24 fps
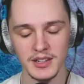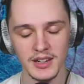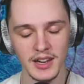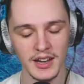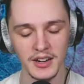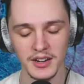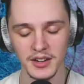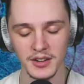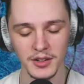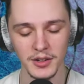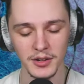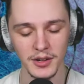I
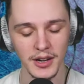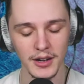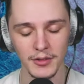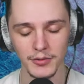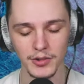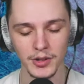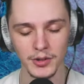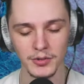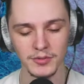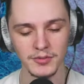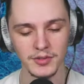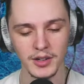don't know. I have
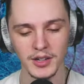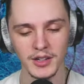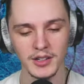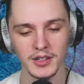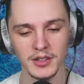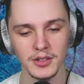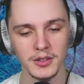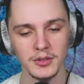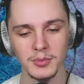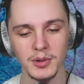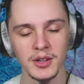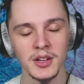no fucking
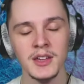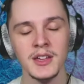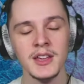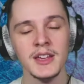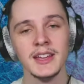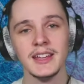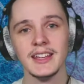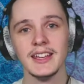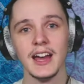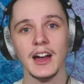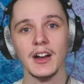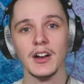clue. But
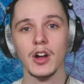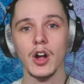yeah,